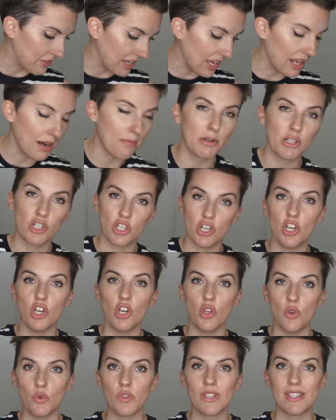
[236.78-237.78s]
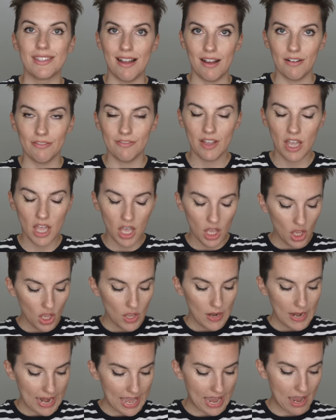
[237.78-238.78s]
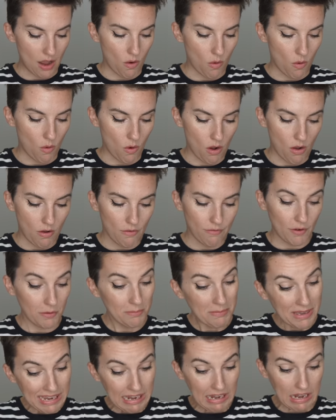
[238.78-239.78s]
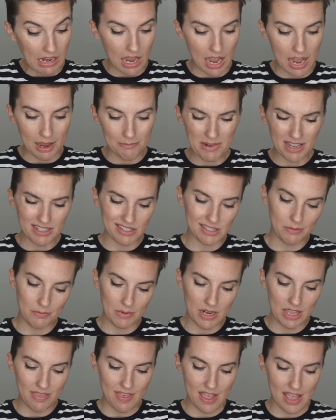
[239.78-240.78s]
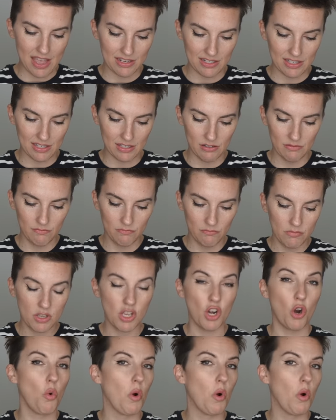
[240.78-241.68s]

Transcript: to get a bunch of new stuff. Now, for me, I'm not somebody that, you know,